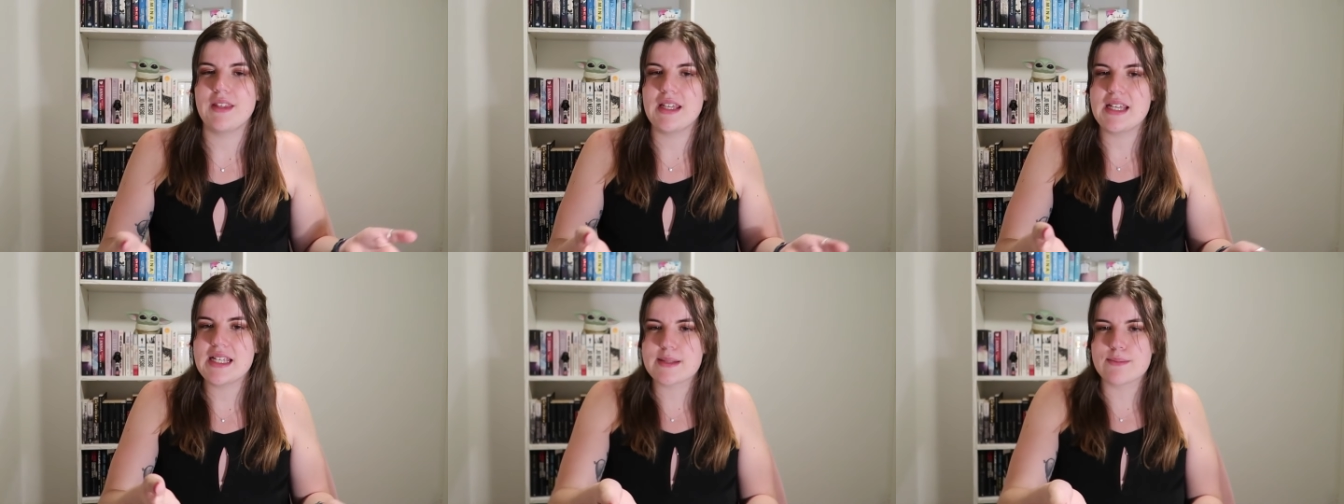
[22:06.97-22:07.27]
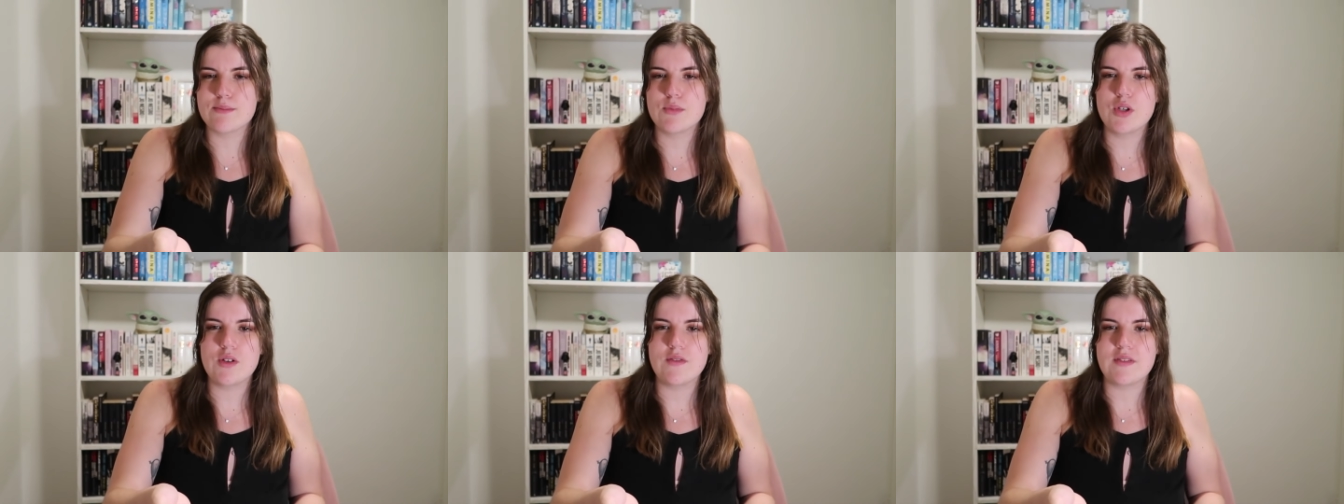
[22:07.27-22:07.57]
These
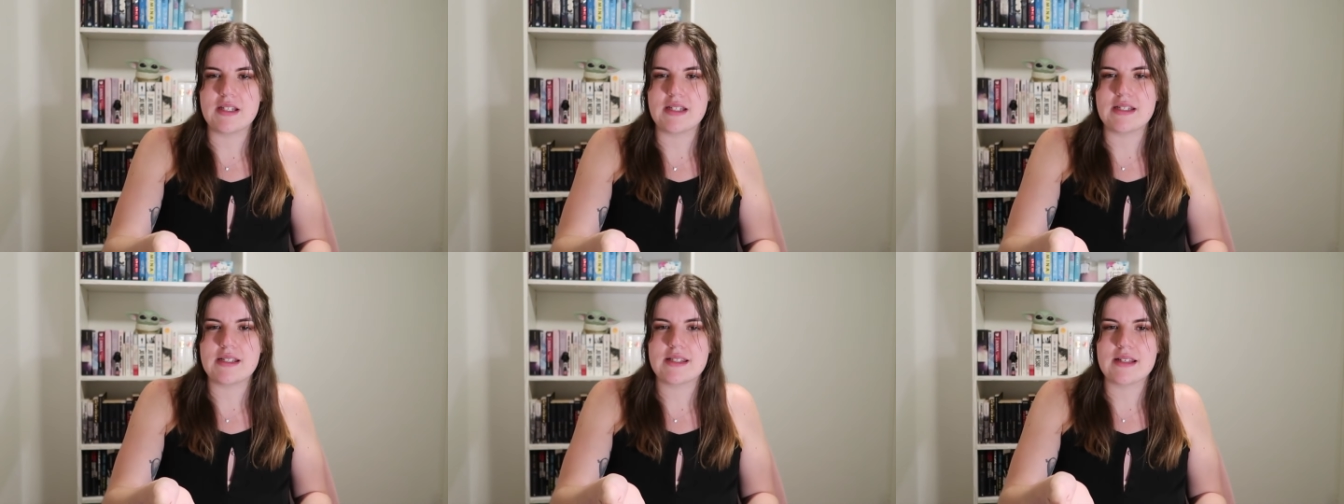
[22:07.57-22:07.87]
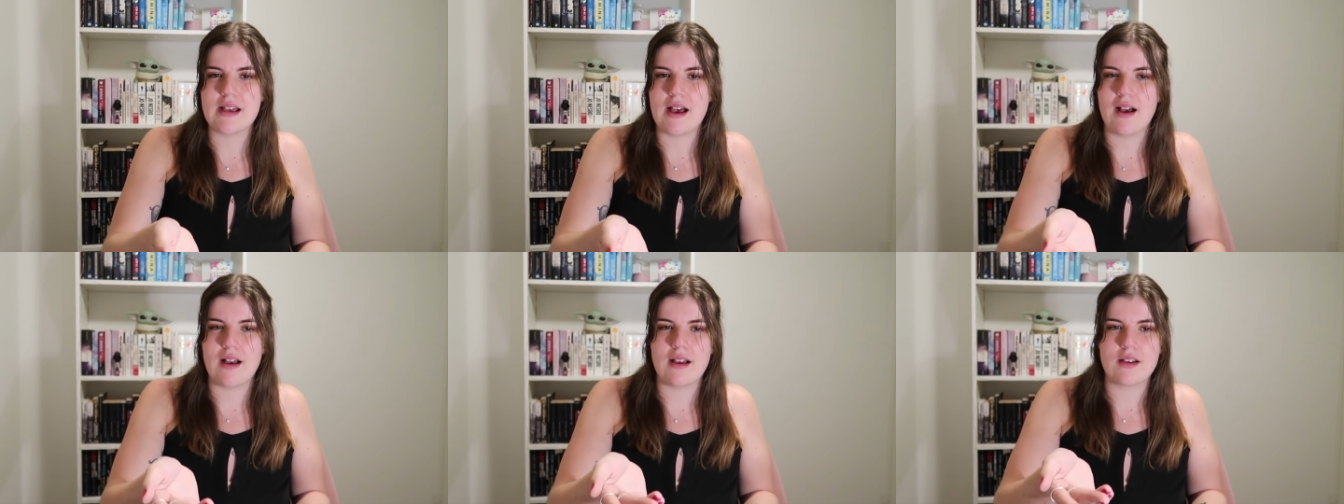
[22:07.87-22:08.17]

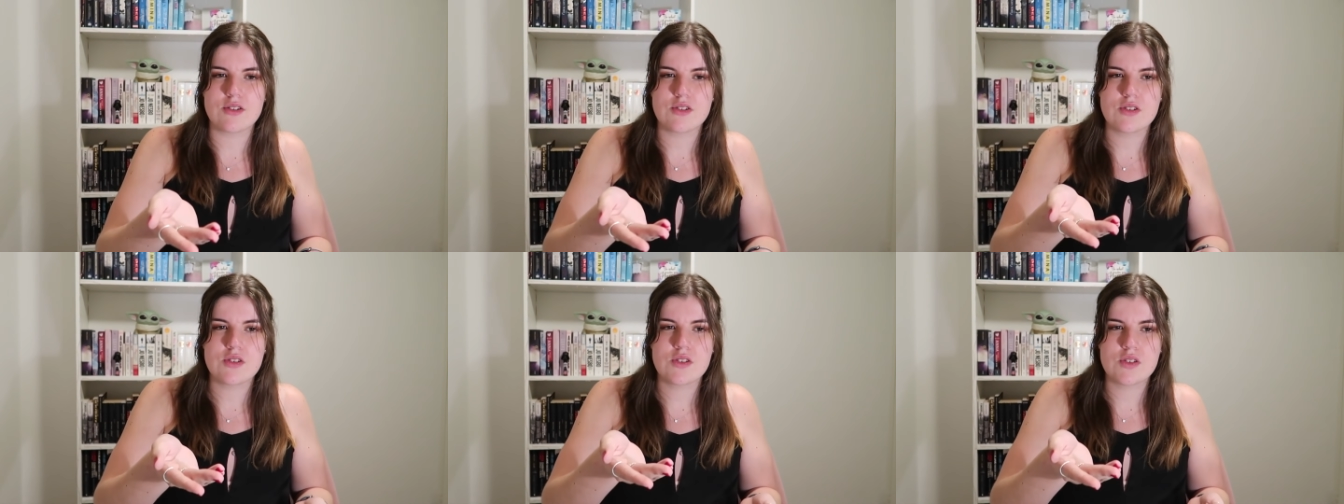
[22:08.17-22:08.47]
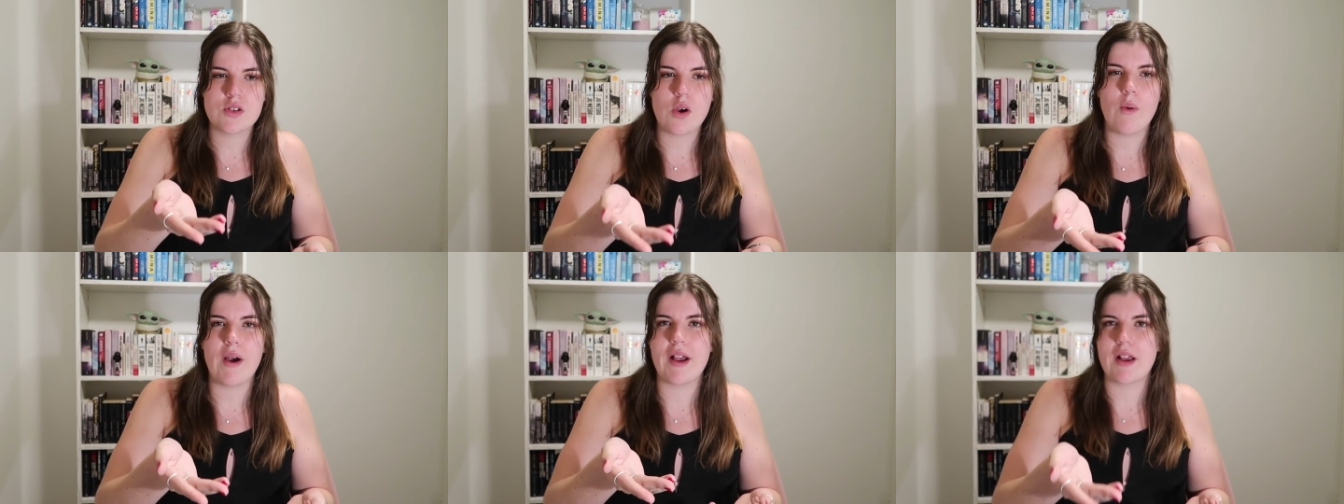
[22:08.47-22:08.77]
movies are
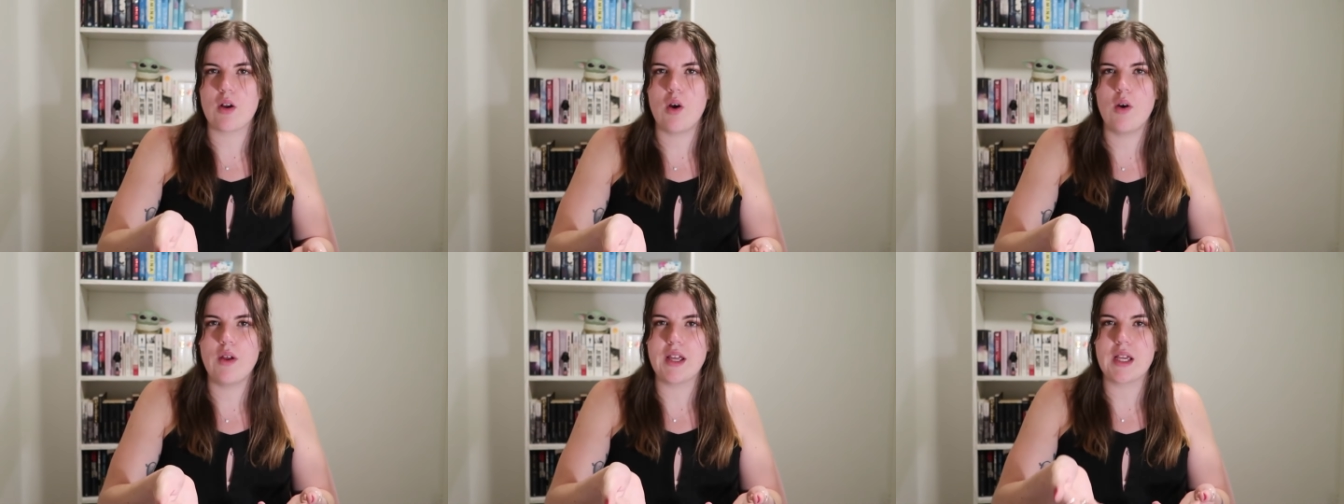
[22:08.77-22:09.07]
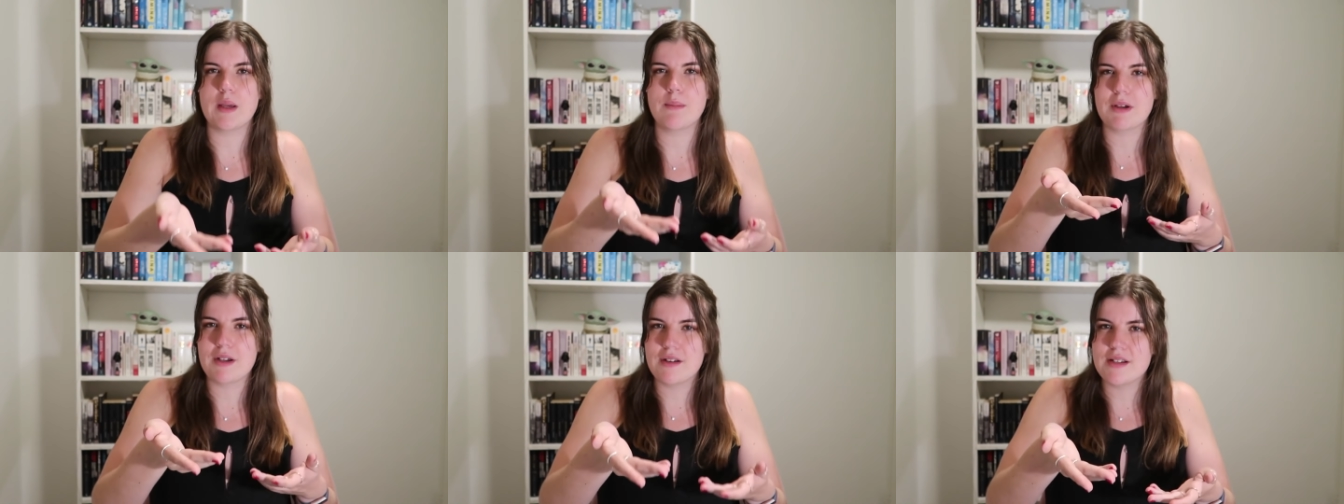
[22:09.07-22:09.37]
so
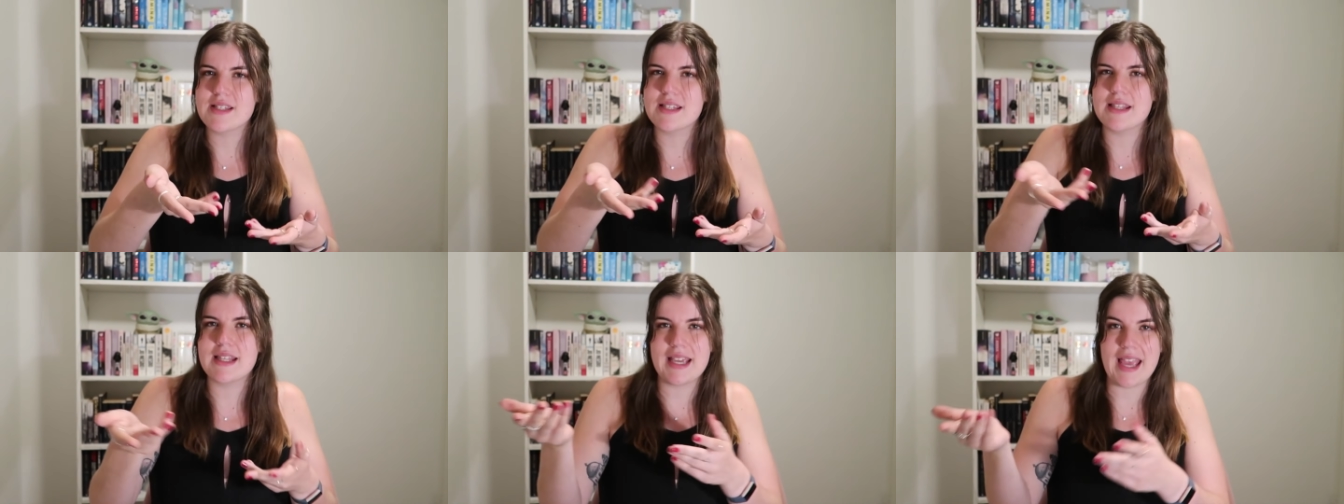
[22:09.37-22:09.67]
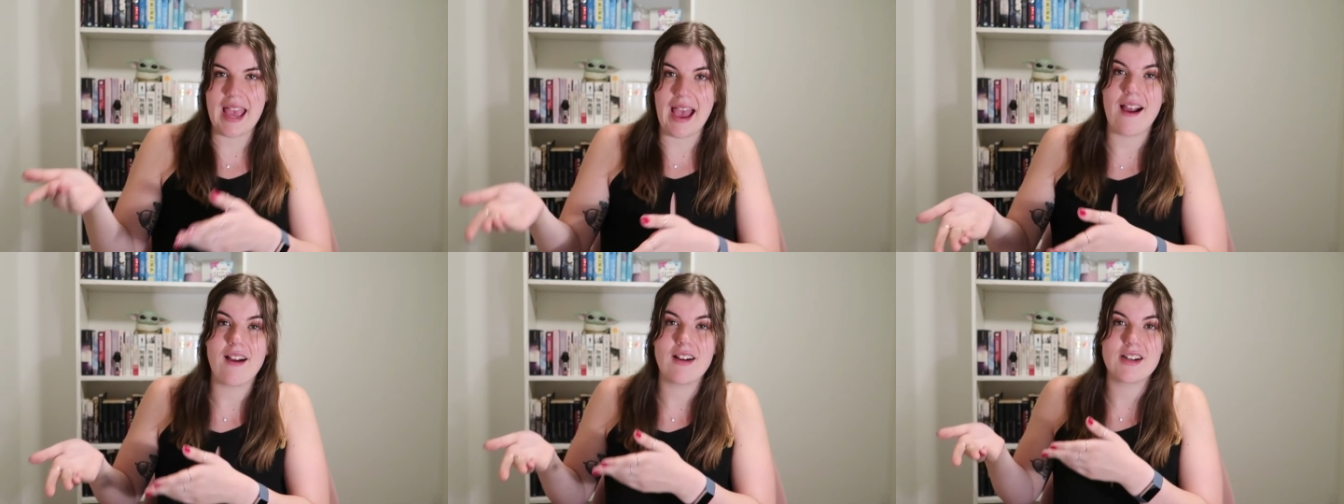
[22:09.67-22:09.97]
iconic because of the
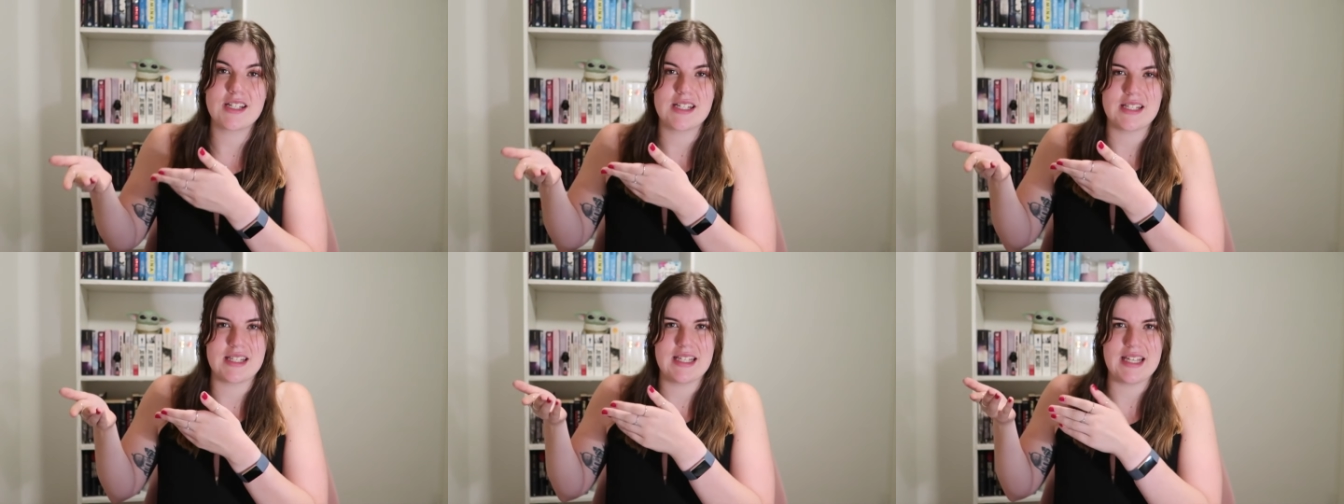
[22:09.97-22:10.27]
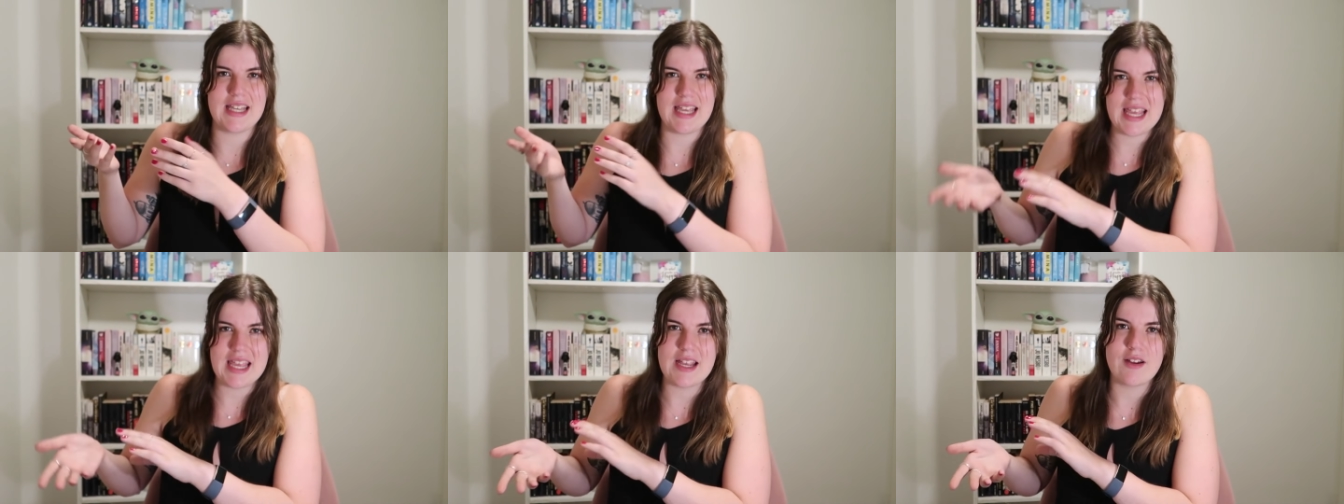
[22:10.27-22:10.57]
character
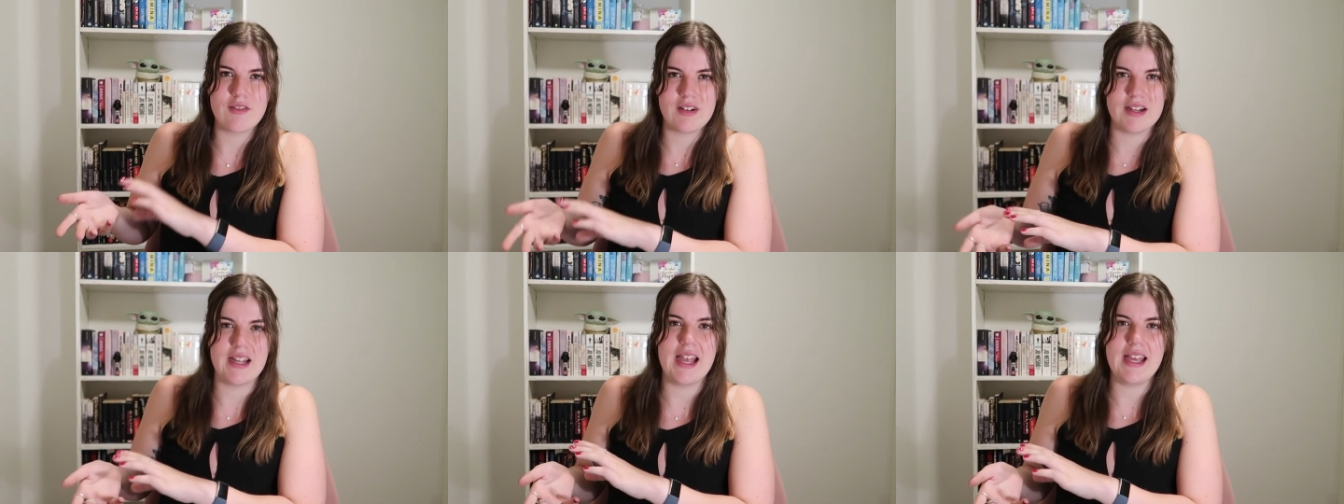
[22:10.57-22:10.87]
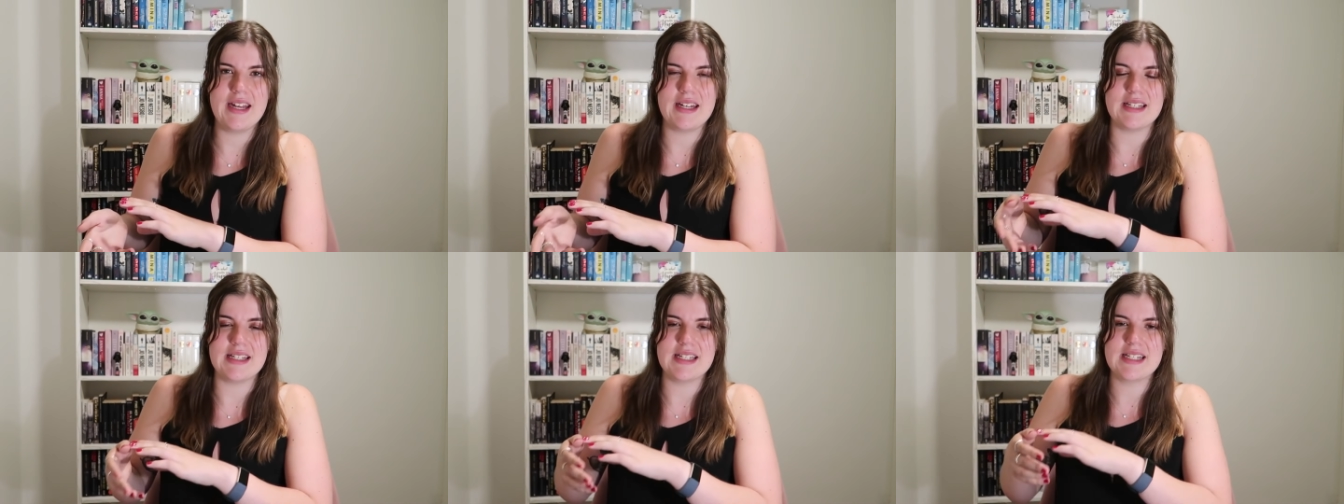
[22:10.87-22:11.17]
that he
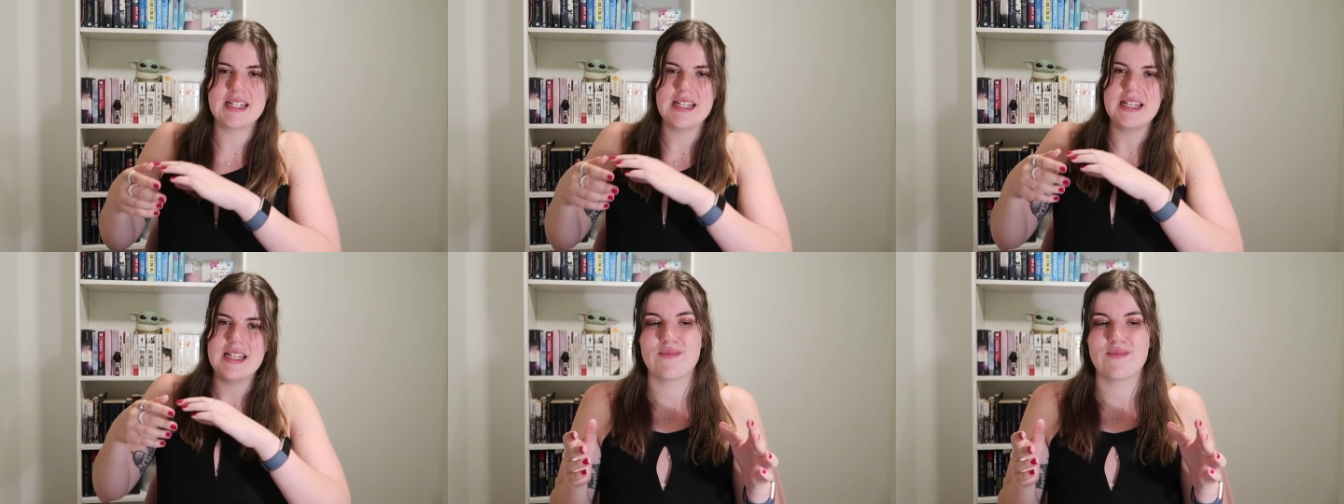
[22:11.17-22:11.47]
created